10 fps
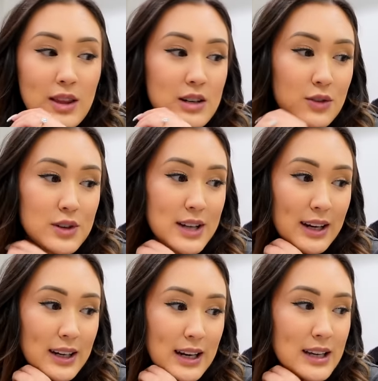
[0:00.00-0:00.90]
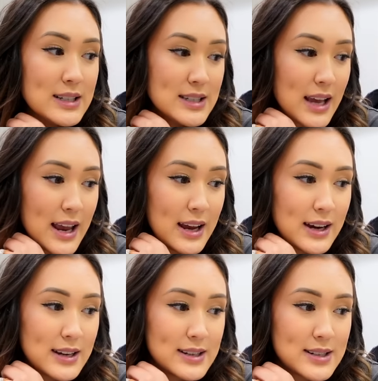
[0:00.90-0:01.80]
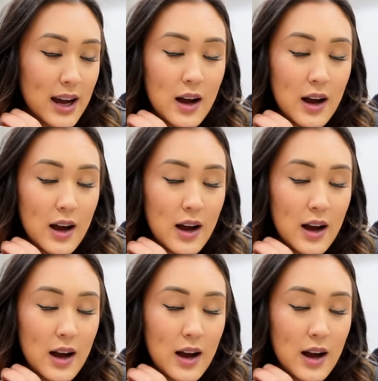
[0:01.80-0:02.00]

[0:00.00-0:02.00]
their different techniques and